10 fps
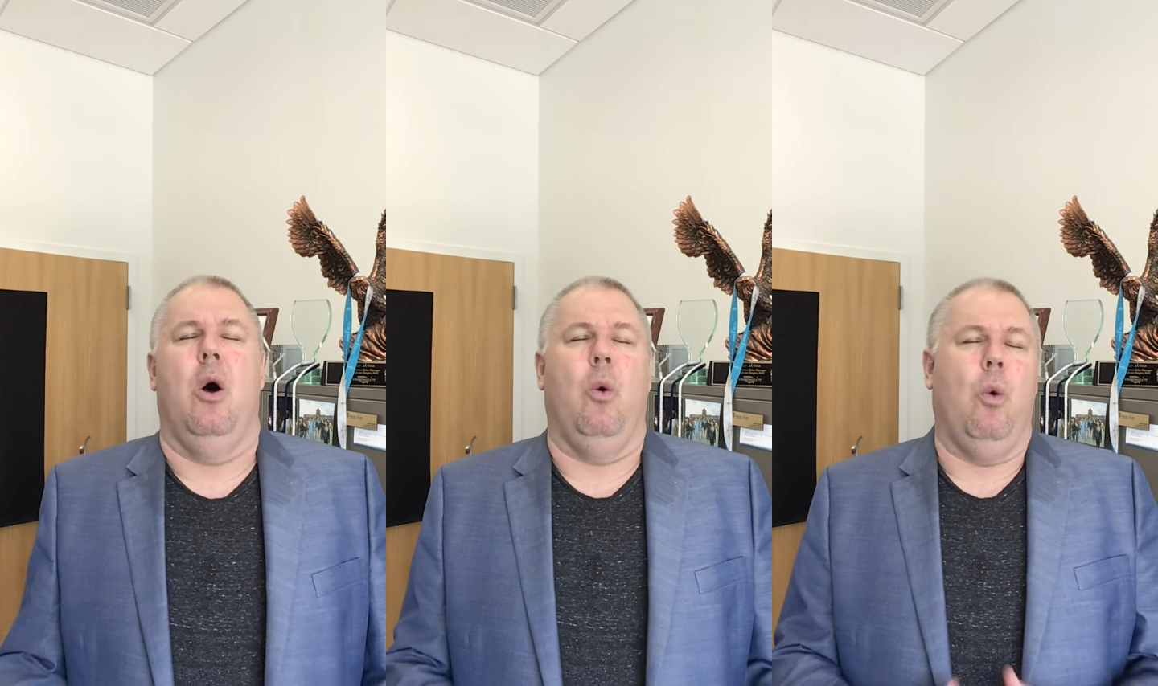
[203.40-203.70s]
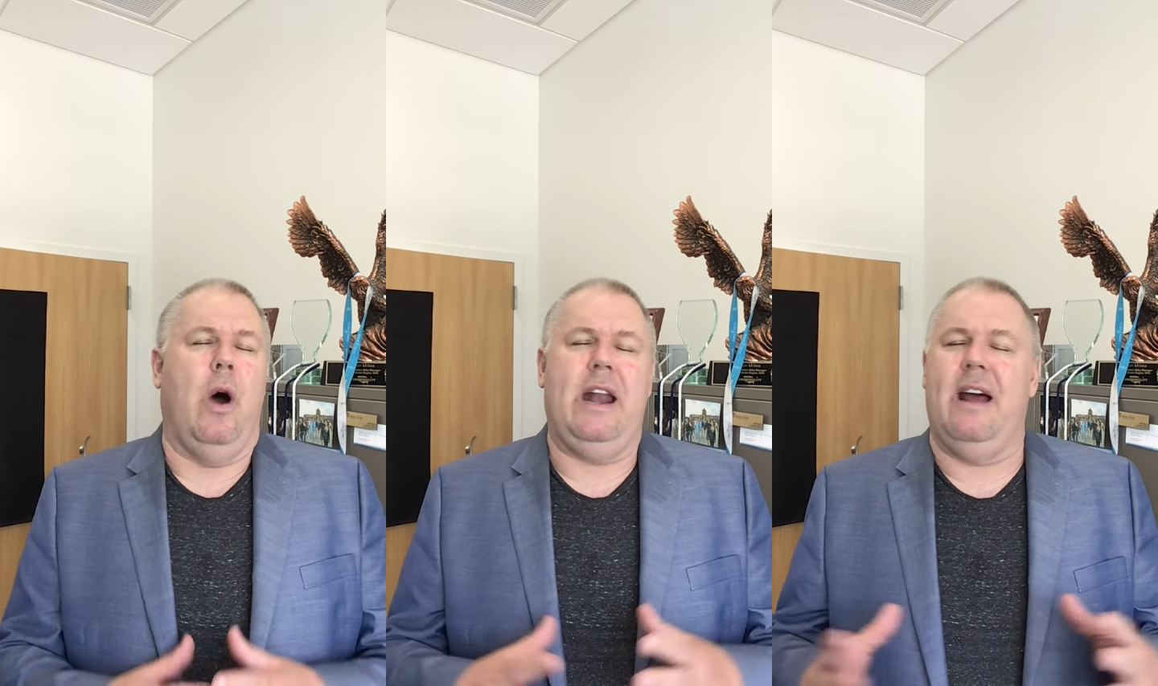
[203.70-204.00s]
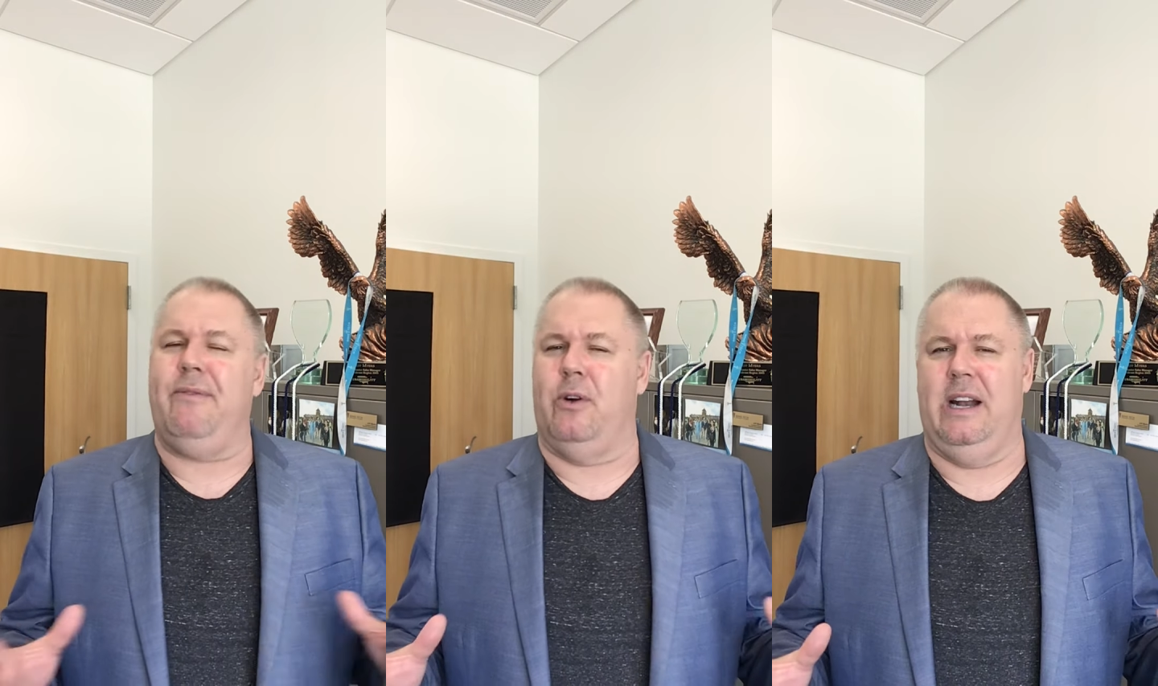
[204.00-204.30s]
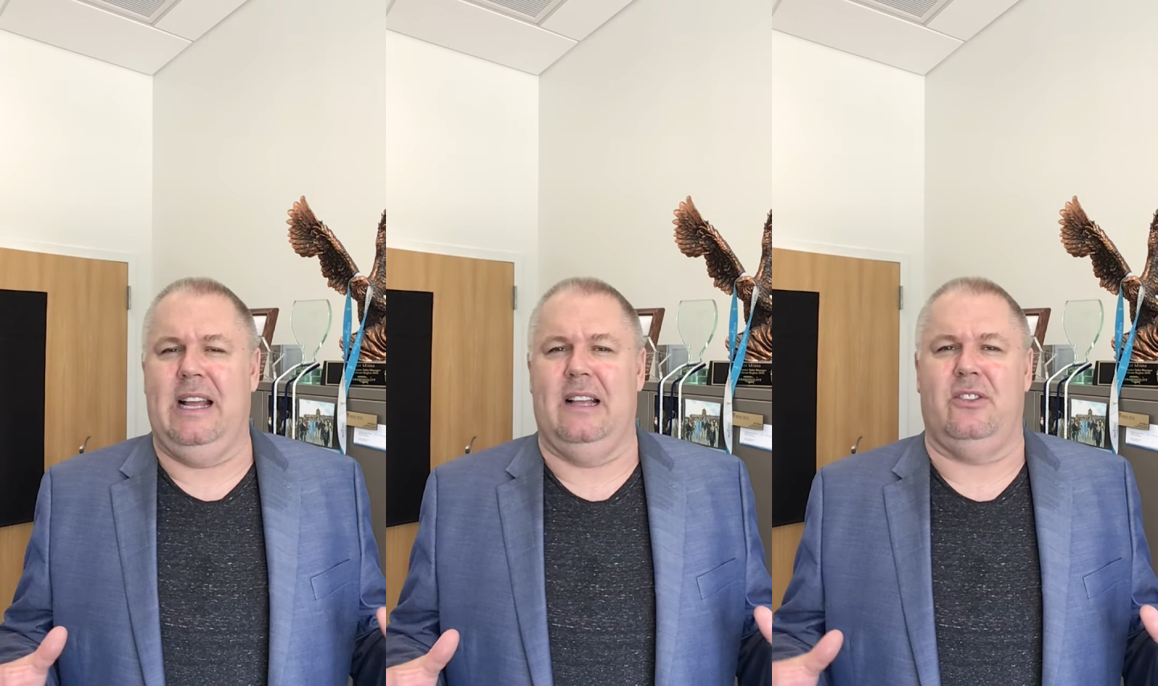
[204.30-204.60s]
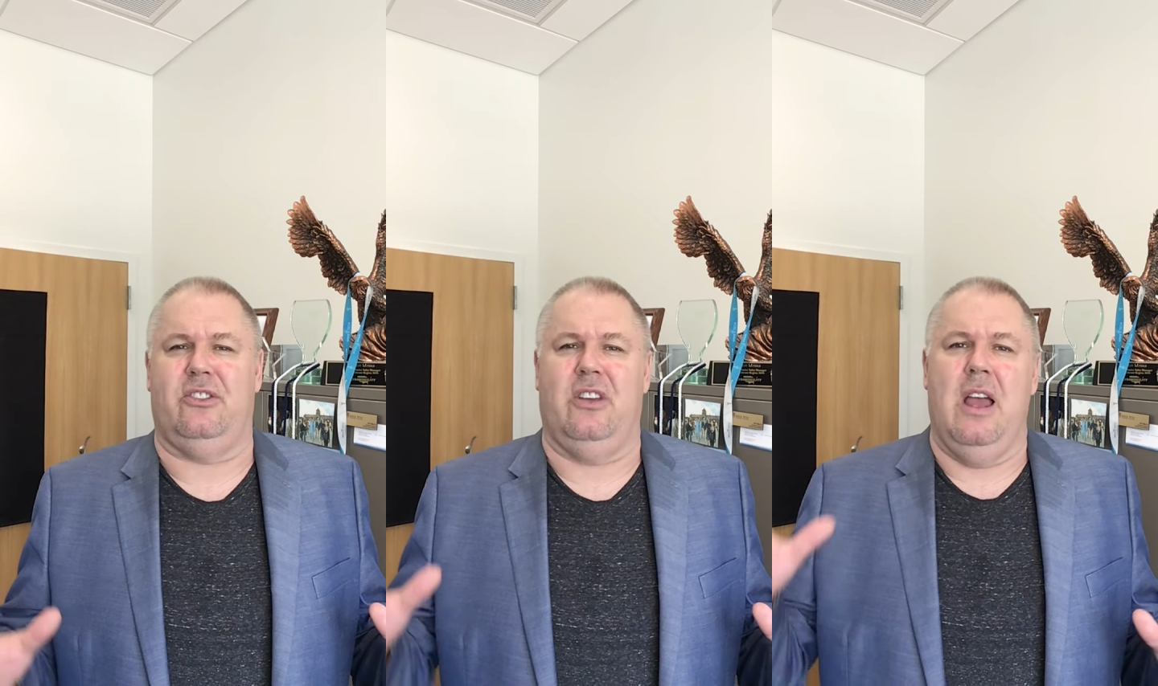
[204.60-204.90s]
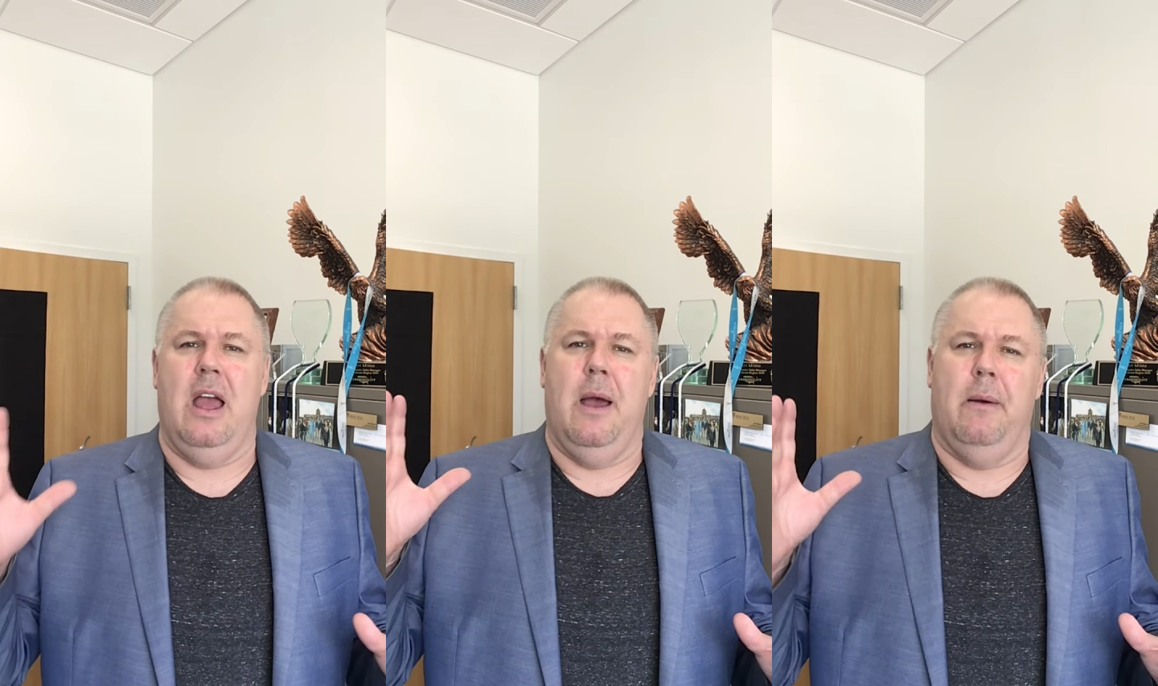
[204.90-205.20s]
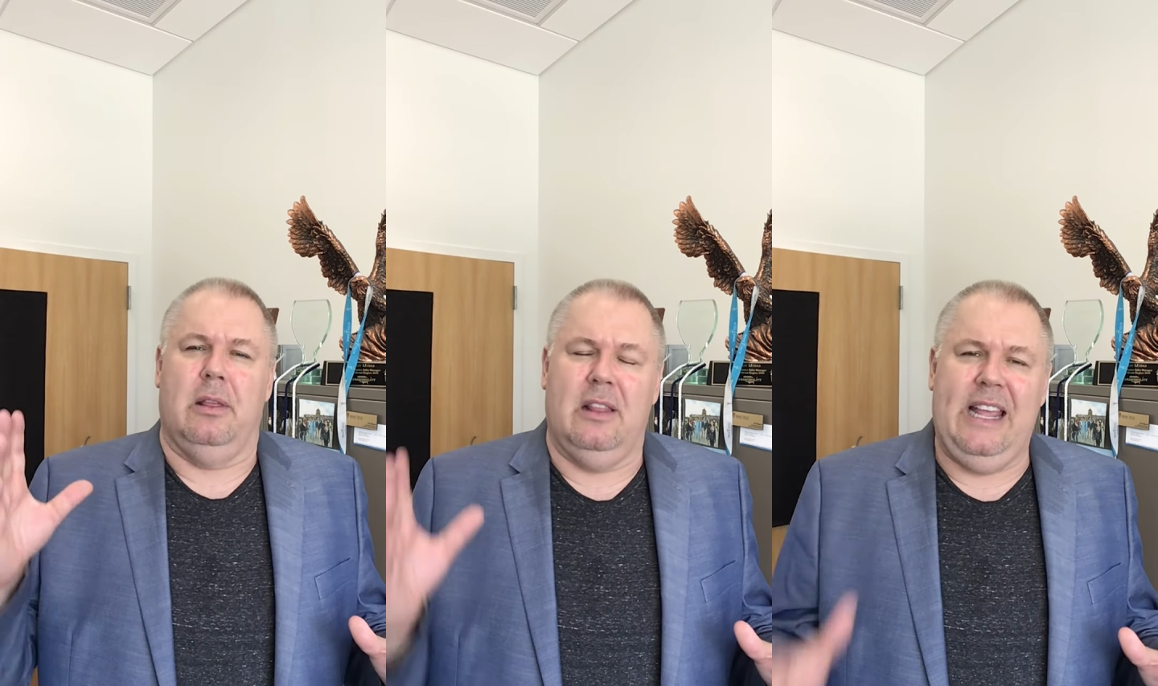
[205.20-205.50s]
Whatever it is,
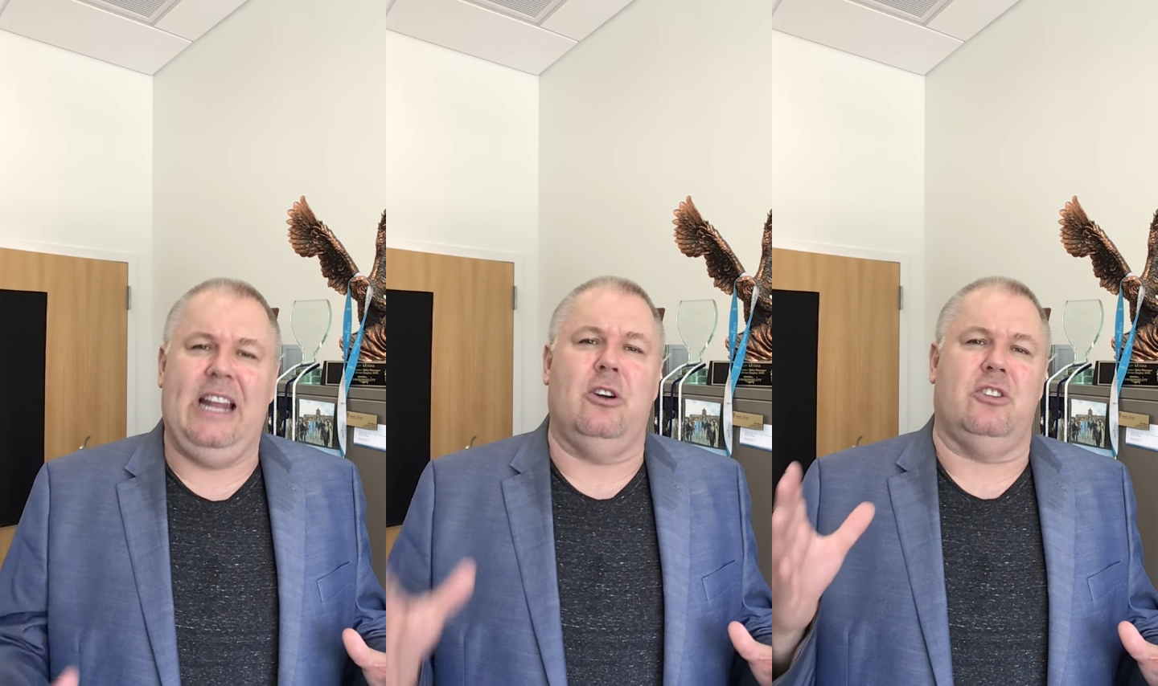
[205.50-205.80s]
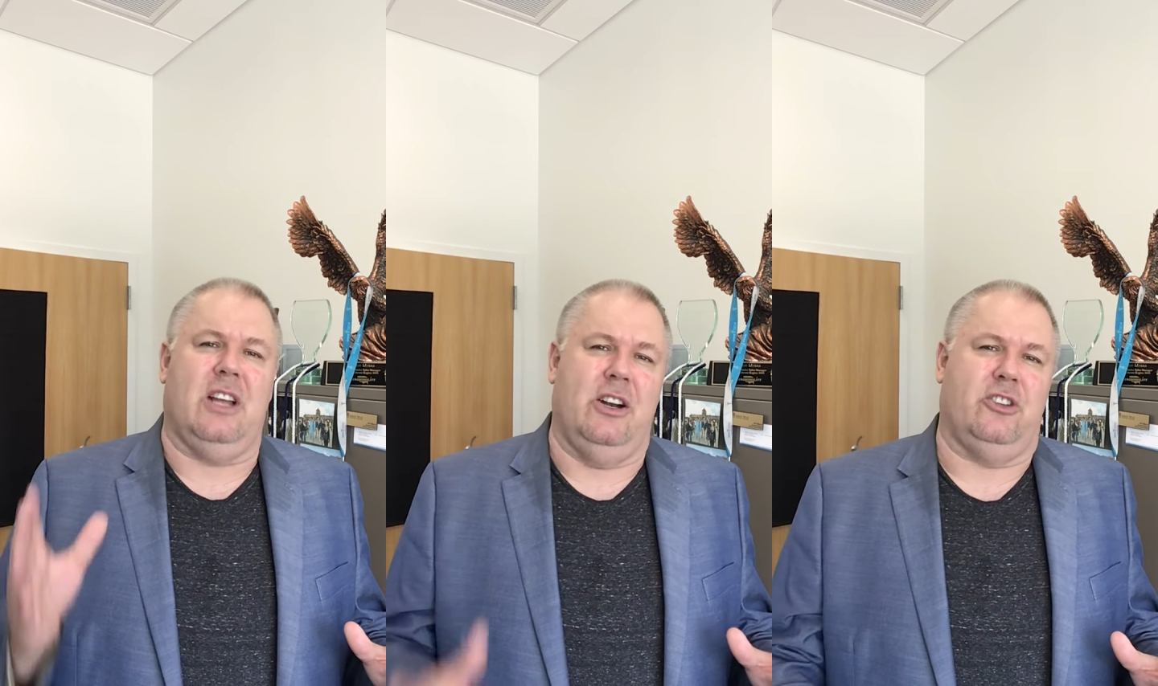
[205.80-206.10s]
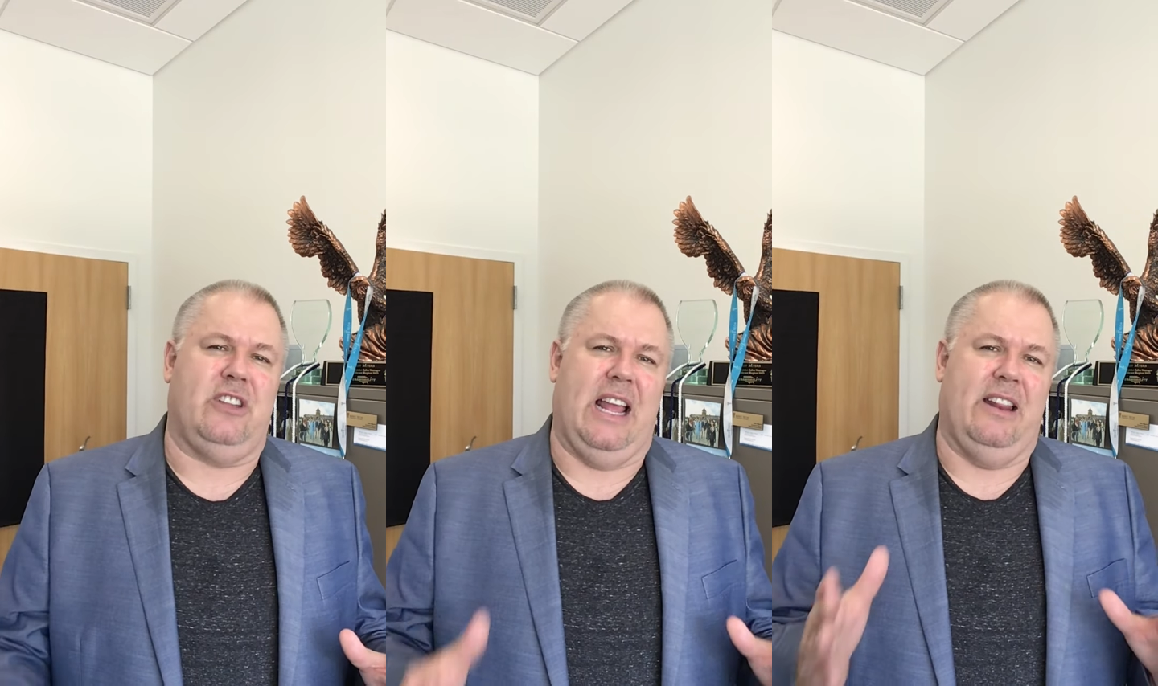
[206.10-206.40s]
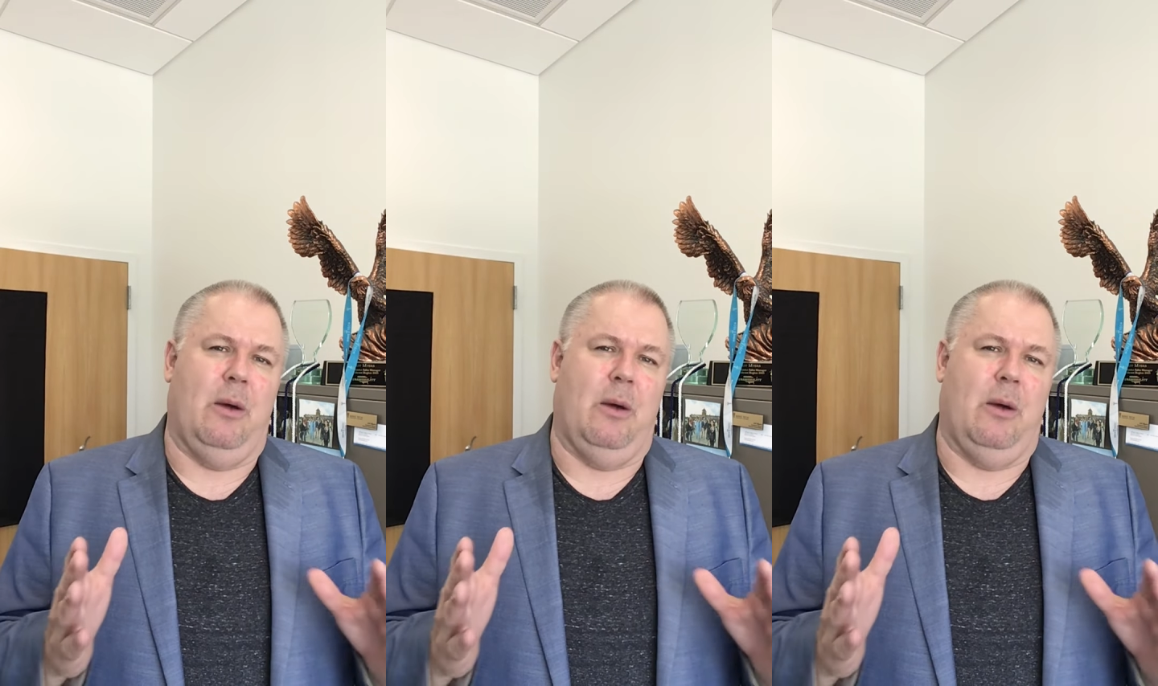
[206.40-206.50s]
leaders understand